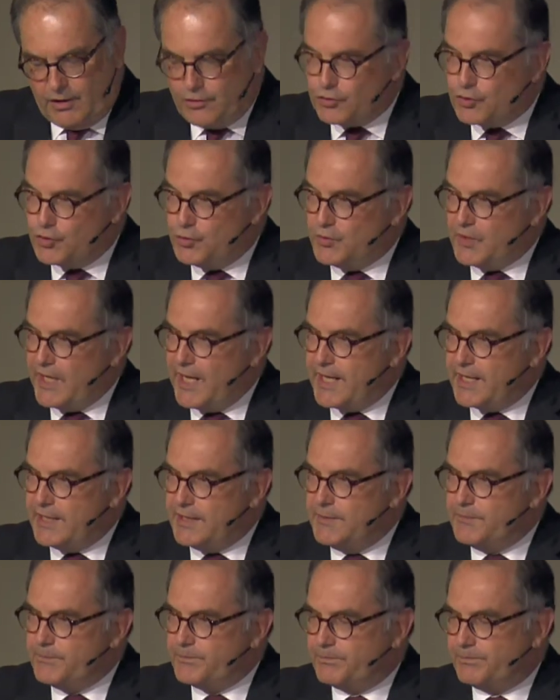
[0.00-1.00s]

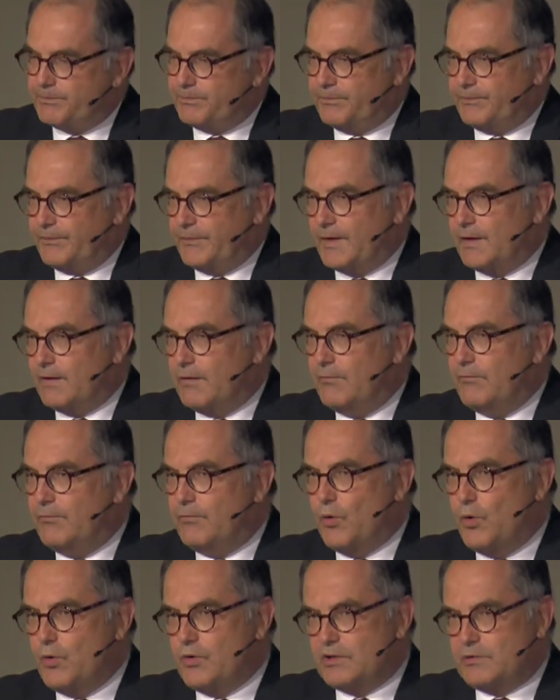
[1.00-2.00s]
Today,
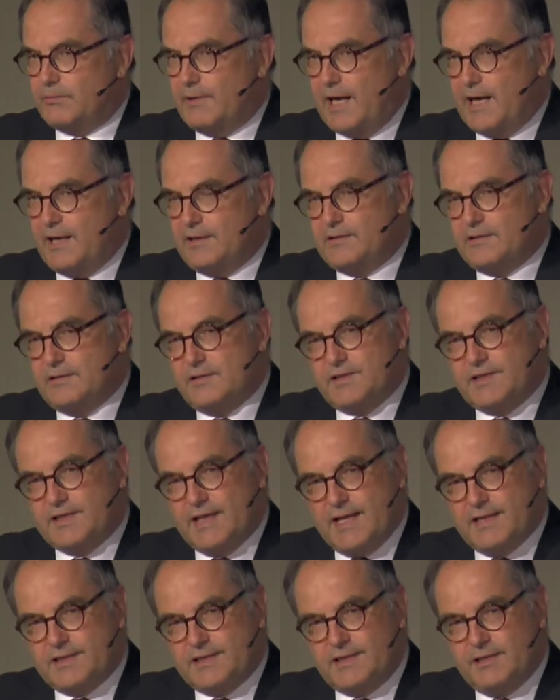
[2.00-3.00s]
worldwide, it is
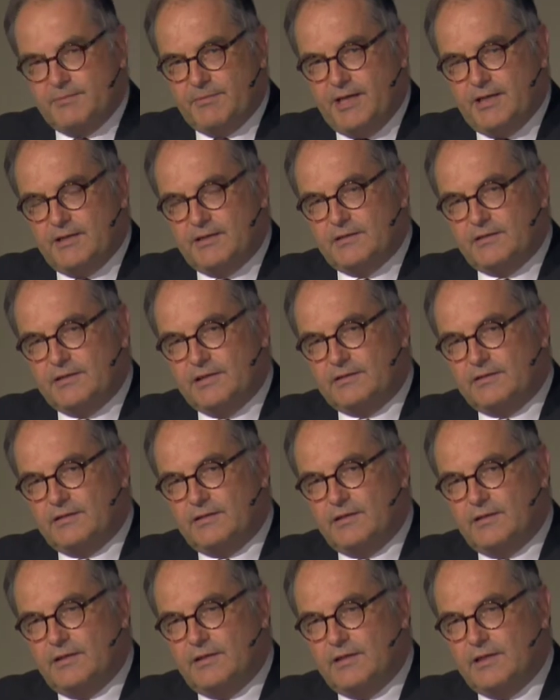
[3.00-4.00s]
estimated that
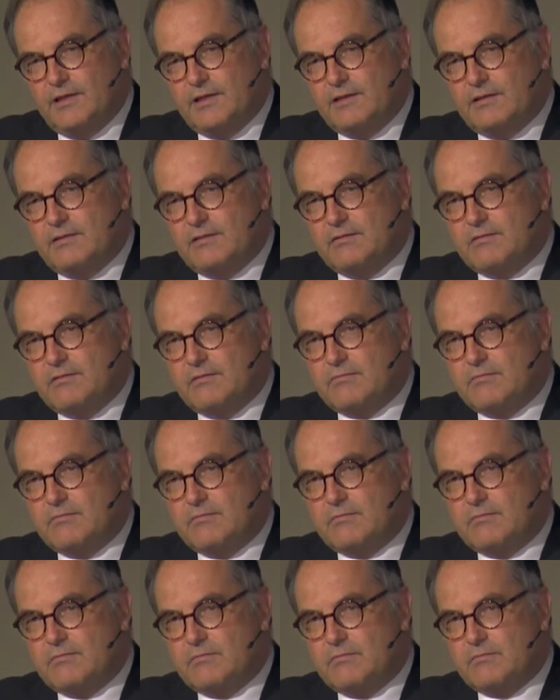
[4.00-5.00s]
in
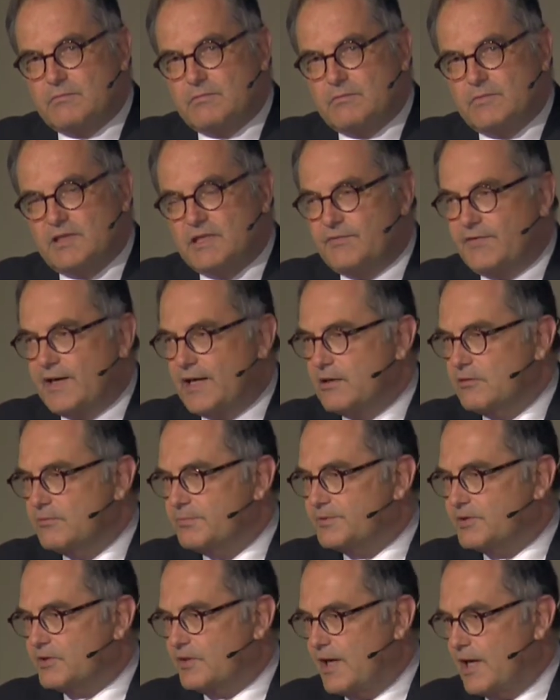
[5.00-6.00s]

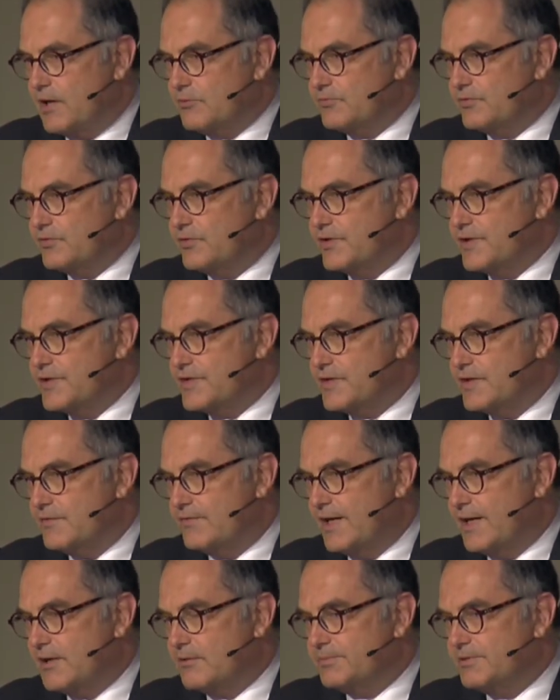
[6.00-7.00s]
developed countries,
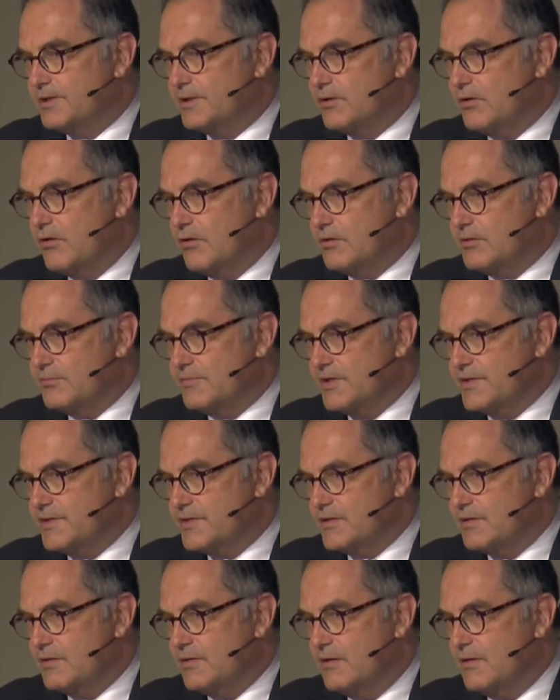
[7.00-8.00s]
developed
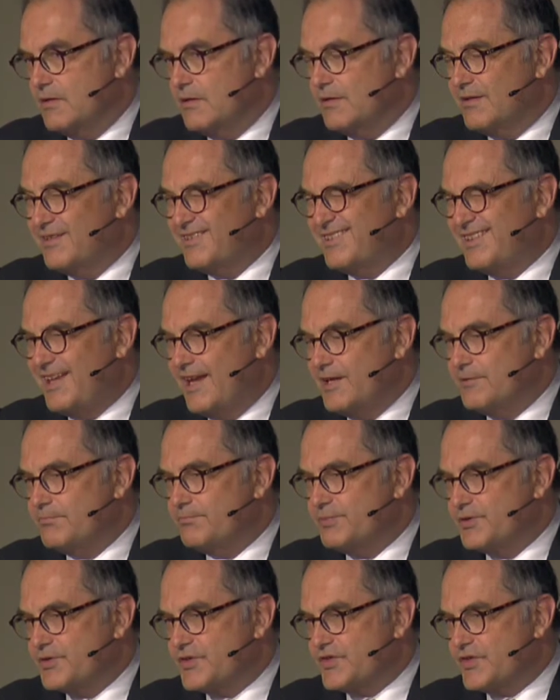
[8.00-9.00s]
economies,
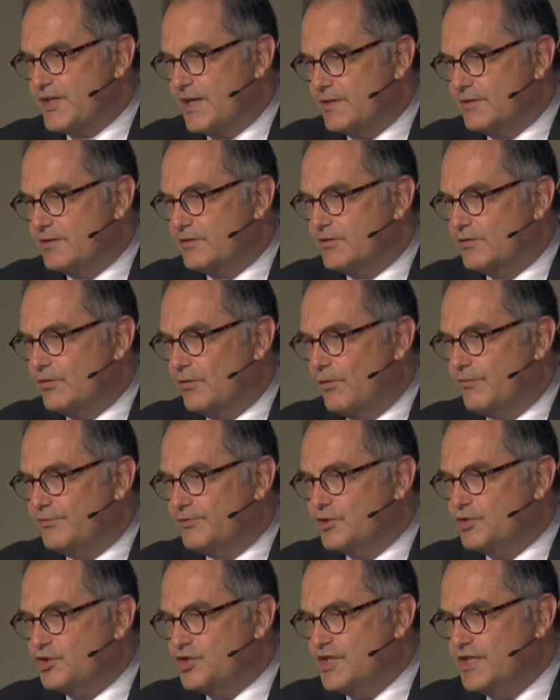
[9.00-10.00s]
10% of
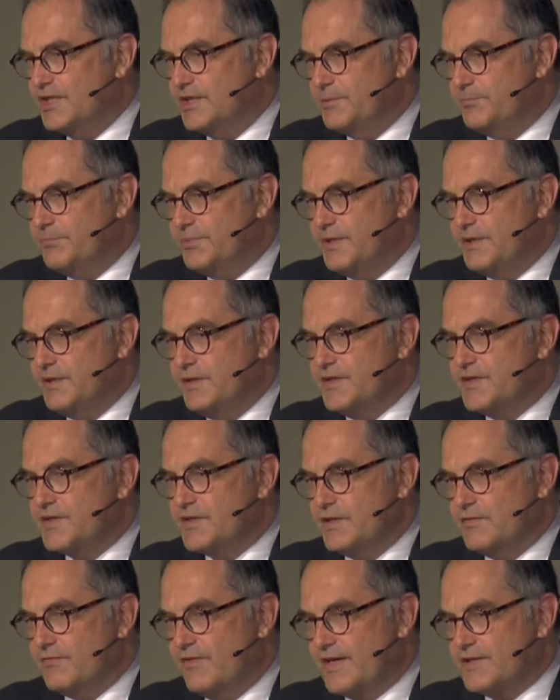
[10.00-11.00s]
the GDP is
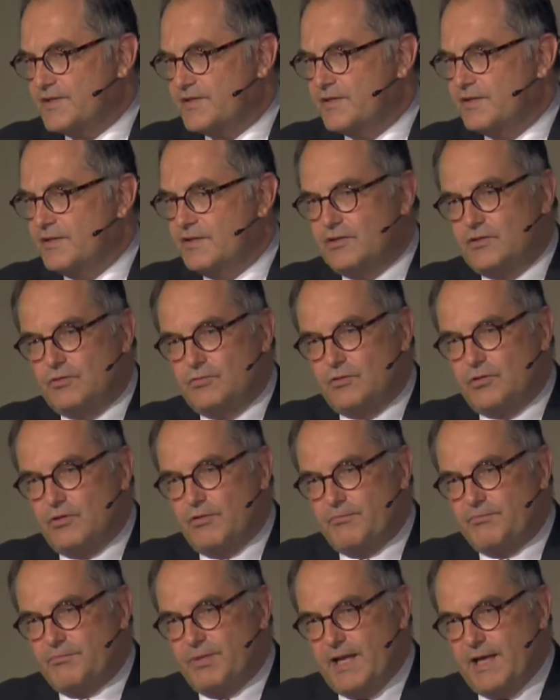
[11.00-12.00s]
invested into
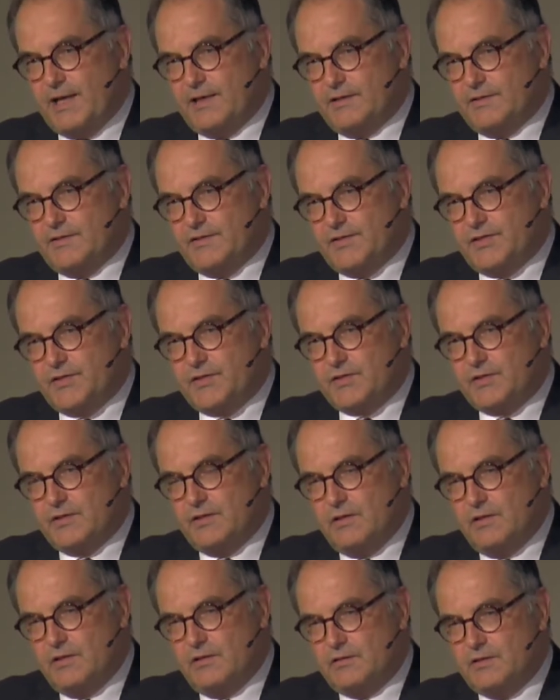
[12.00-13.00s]
compliance.
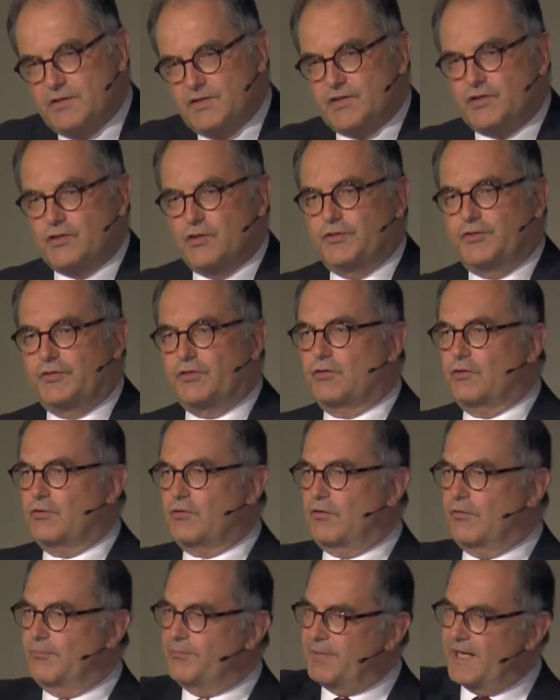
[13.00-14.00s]
This is not
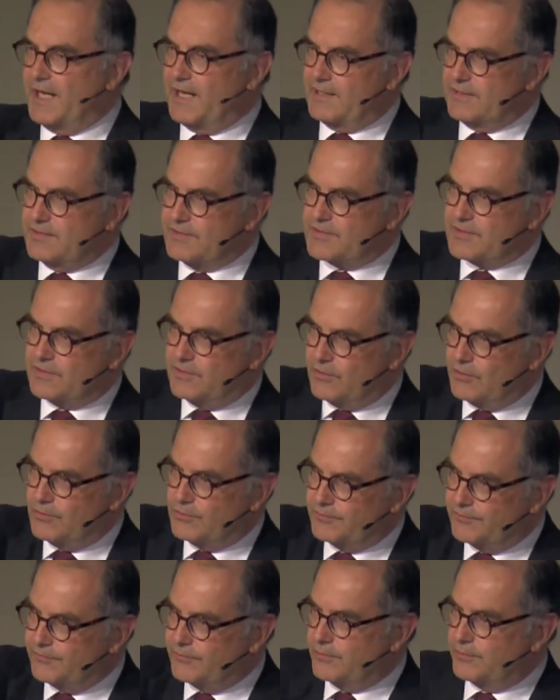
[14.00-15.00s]
compliance
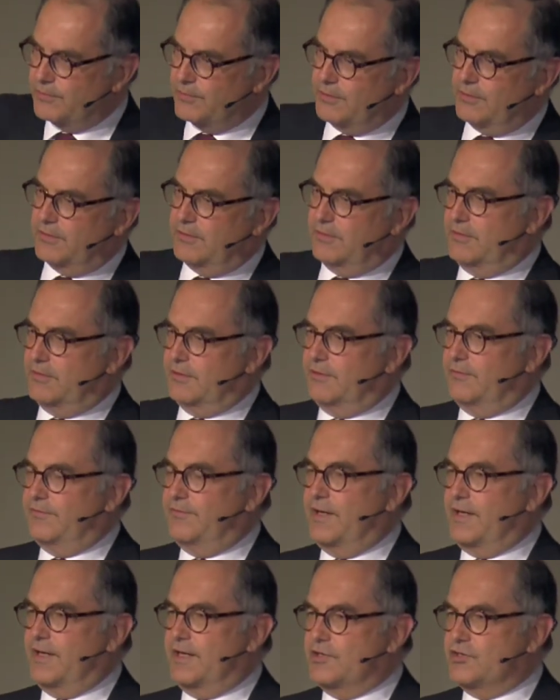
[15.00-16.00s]
alone for
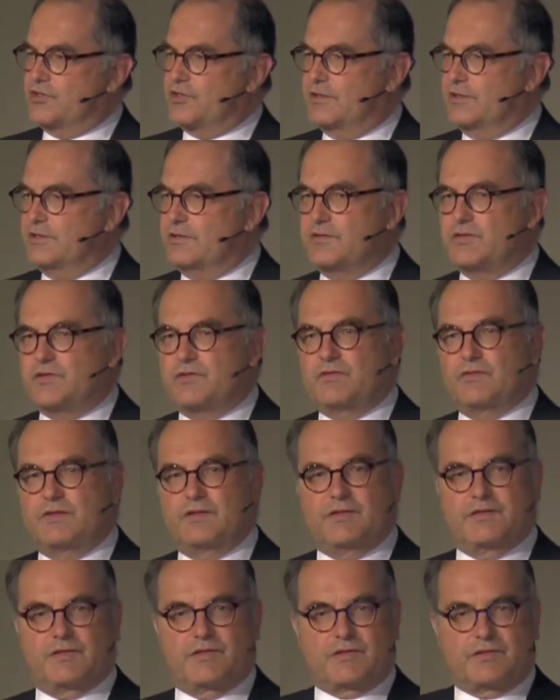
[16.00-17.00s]
financial industry.
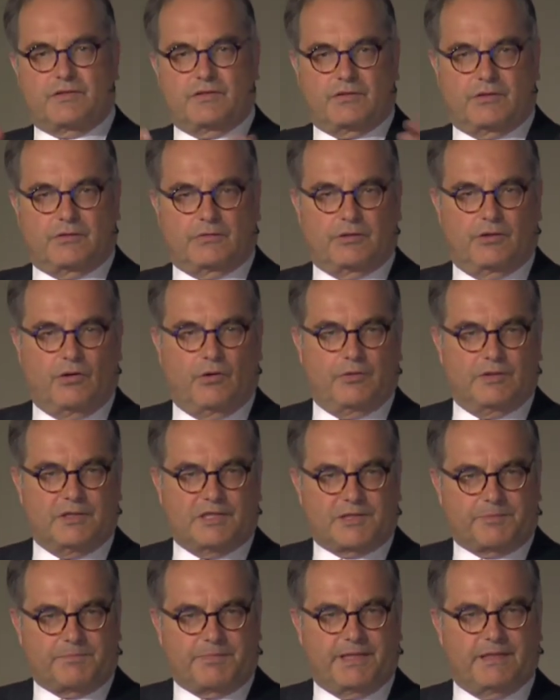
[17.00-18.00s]
It's, you know, the oil
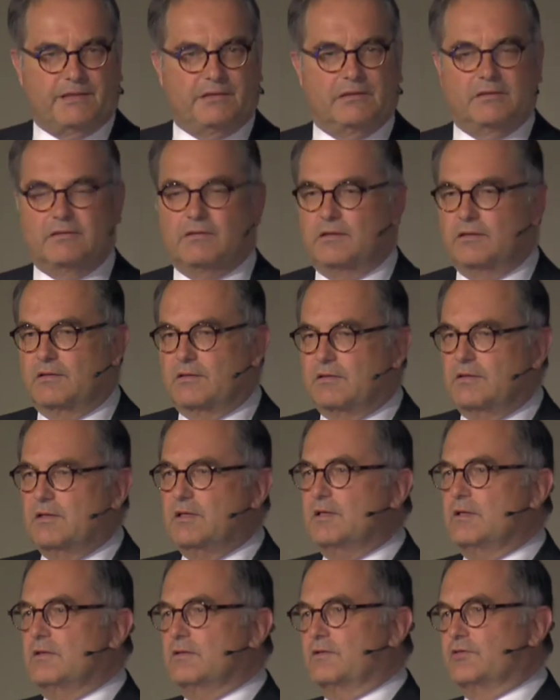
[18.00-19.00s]
spill,
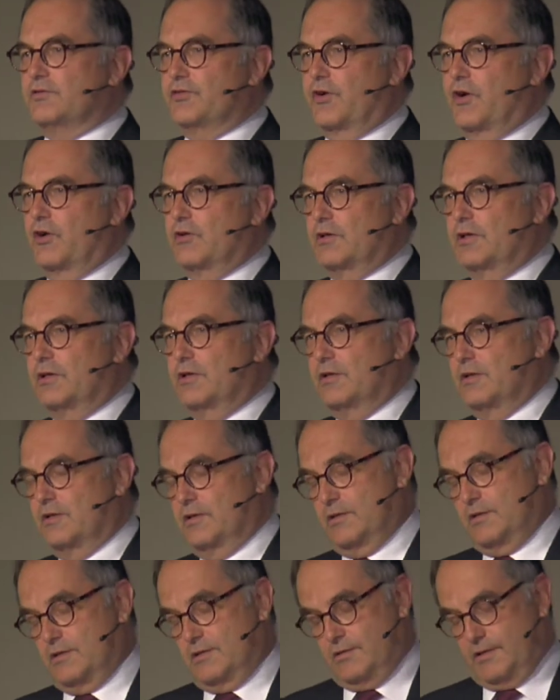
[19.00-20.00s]
the drug,
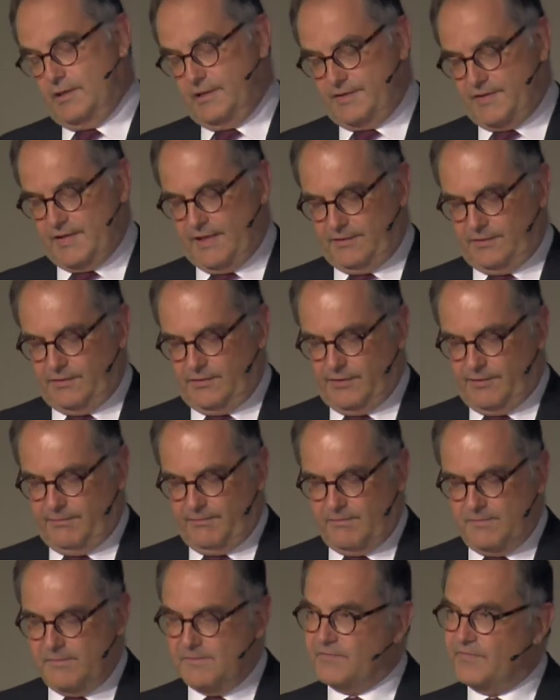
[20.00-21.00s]
etc.
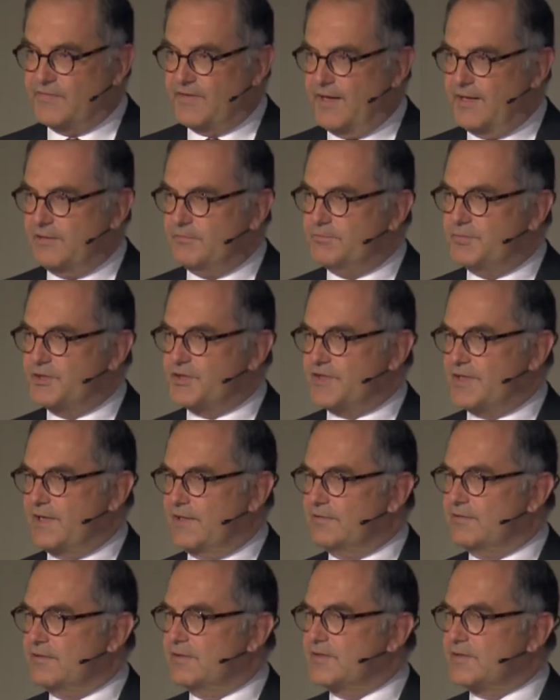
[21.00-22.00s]

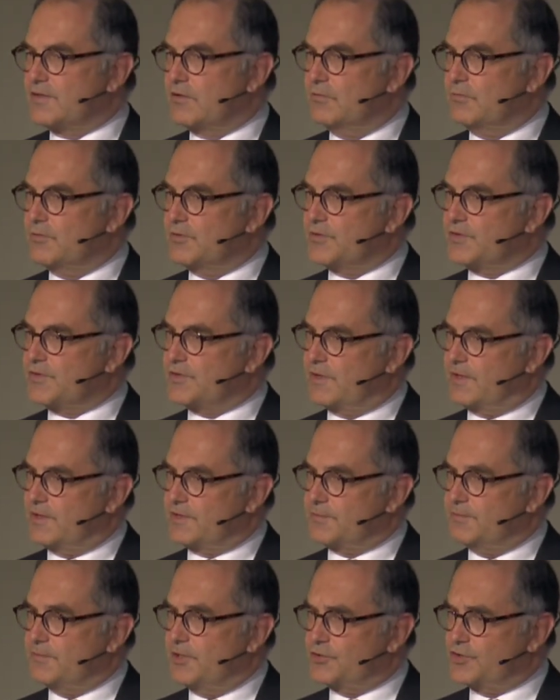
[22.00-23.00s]
10%, that's almost
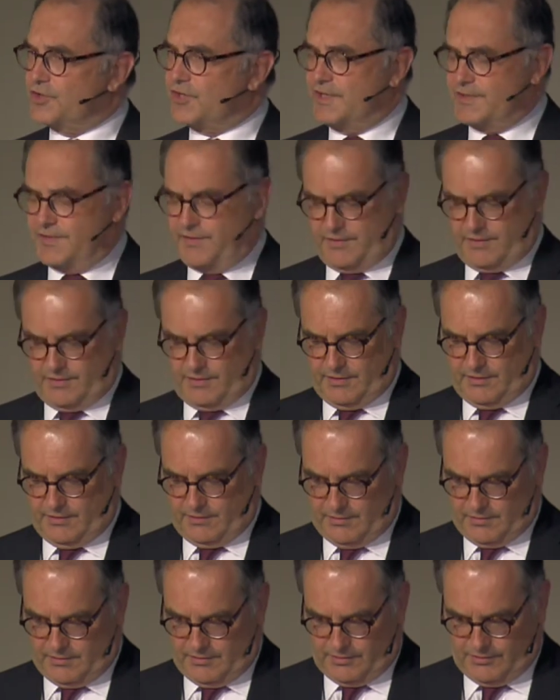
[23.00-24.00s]
as much as
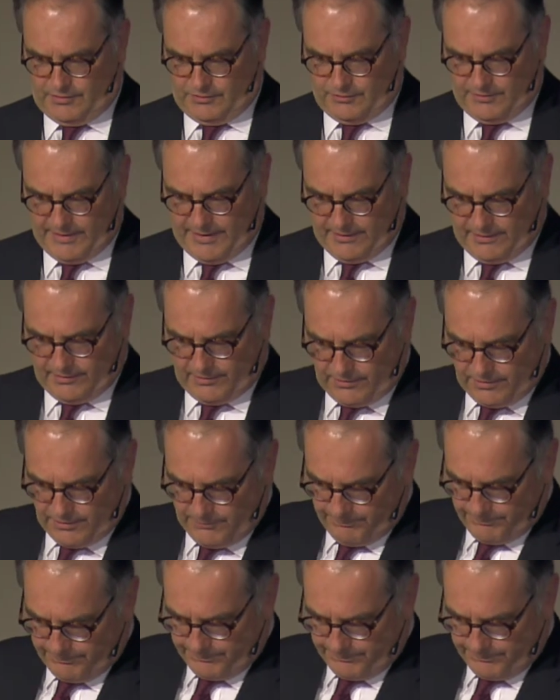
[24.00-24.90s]
into health.